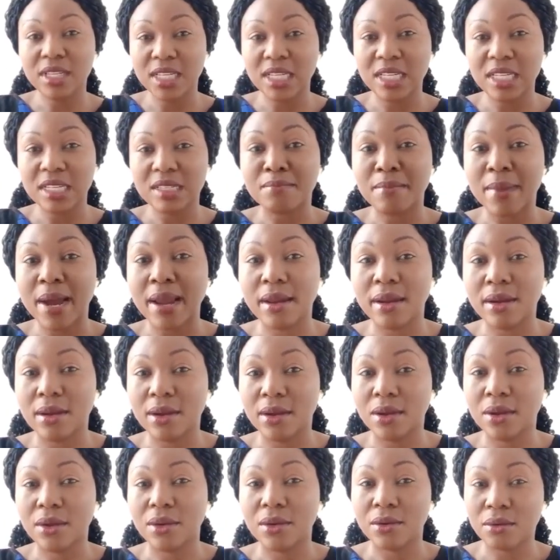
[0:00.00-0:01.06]
is
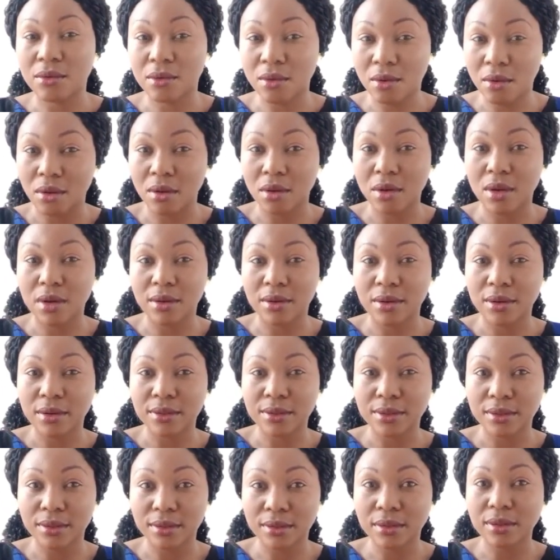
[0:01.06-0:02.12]
my rock,
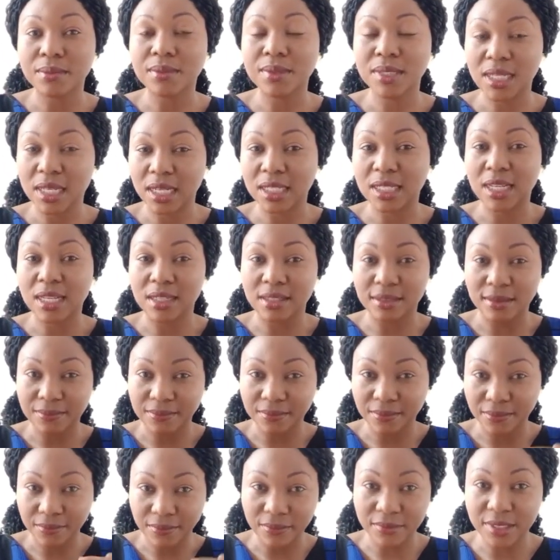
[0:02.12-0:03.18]
something like that.
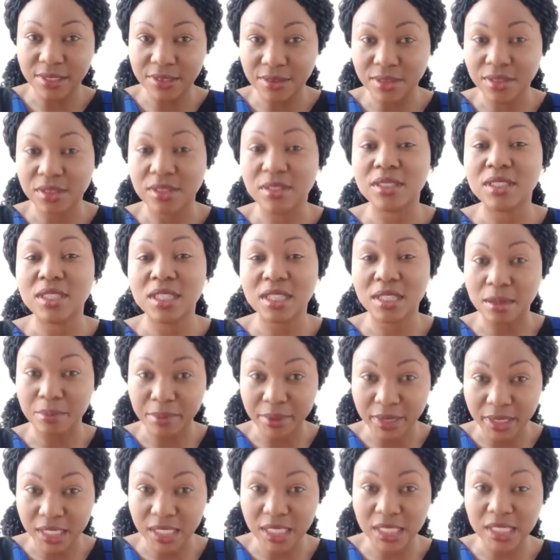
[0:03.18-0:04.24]
There are
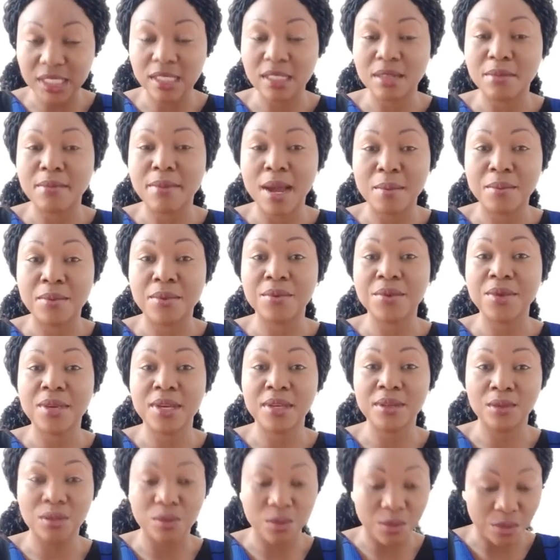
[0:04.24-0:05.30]
places in the Bible where
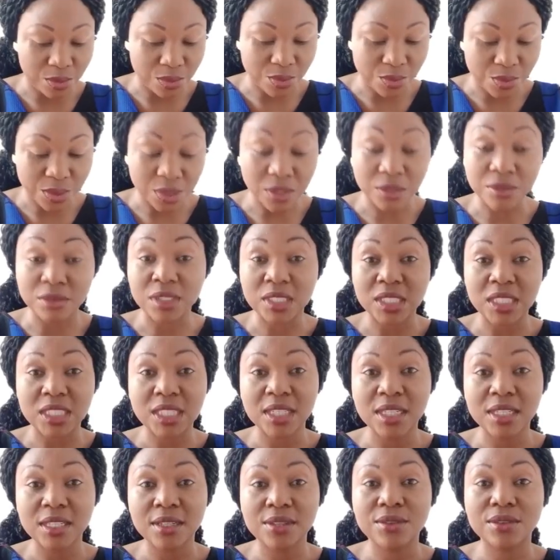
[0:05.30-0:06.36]
you will read,
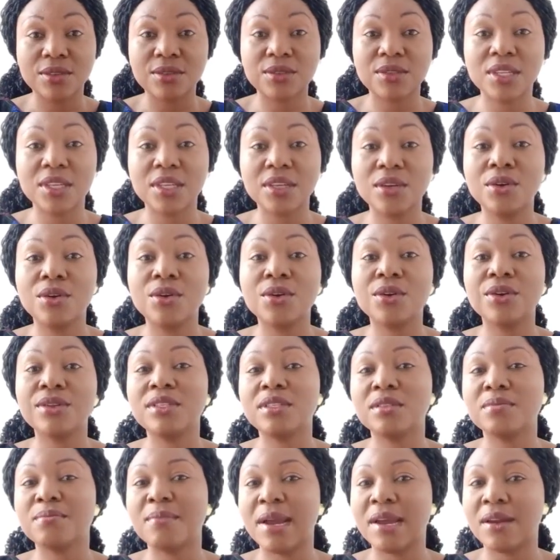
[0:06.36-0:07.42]
you say, God
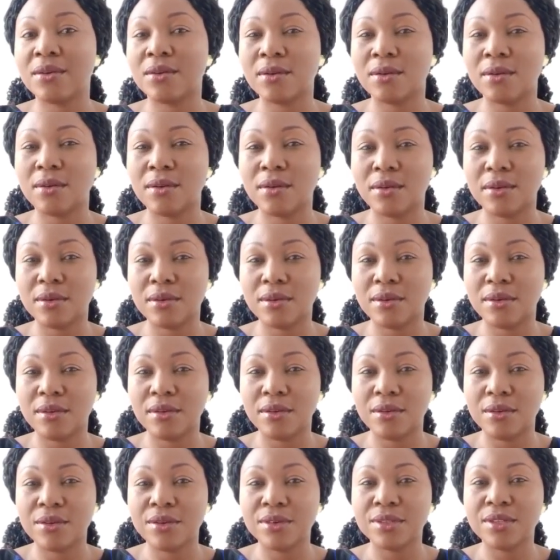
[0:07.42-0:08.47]
is my rock,
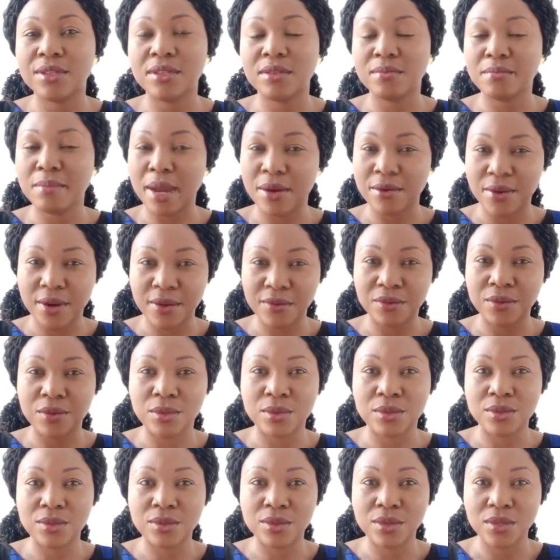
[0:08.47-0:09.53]
God is my
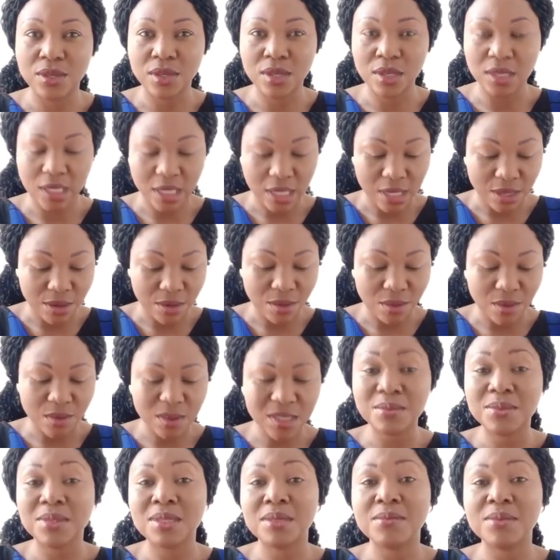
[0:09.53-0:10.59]
refuge.
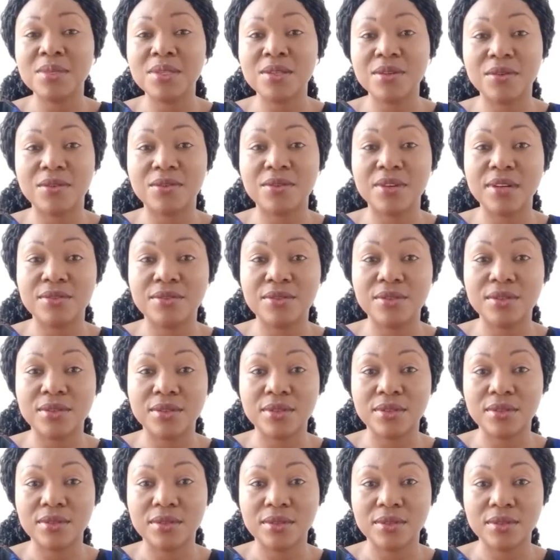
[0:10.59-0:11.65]
What would be the meaning of refuge?